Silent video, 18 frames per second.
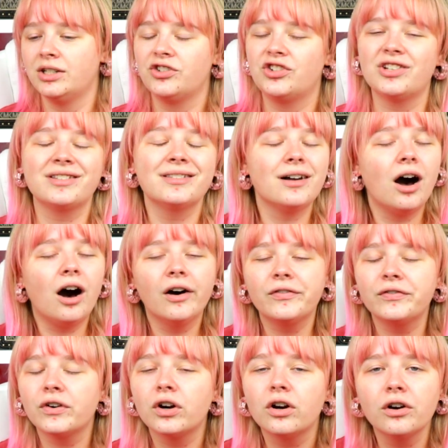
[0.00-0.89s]
Just
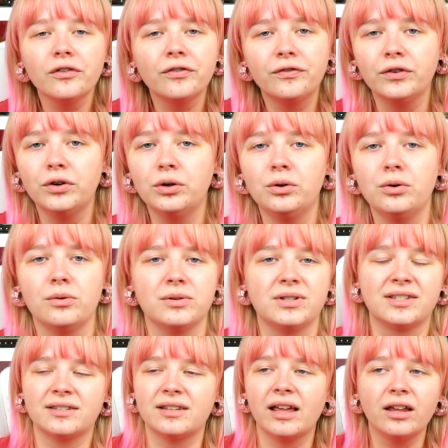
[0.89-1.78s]
offer her
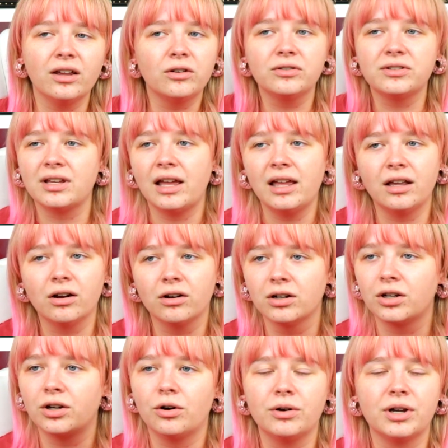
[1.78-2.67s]
food. Say you'll take
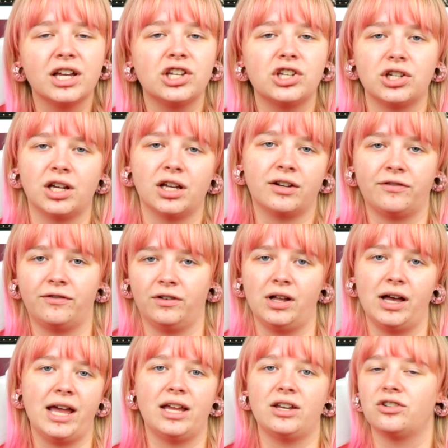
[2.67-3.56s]
her to go get
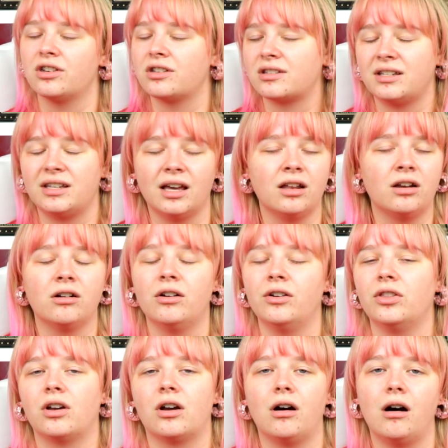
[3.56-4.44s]
Chick-fil-A and just get her
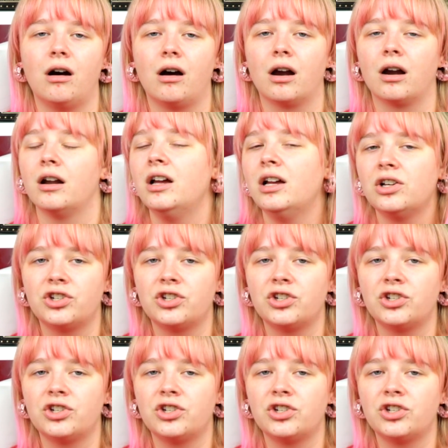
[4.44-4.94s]
in the car.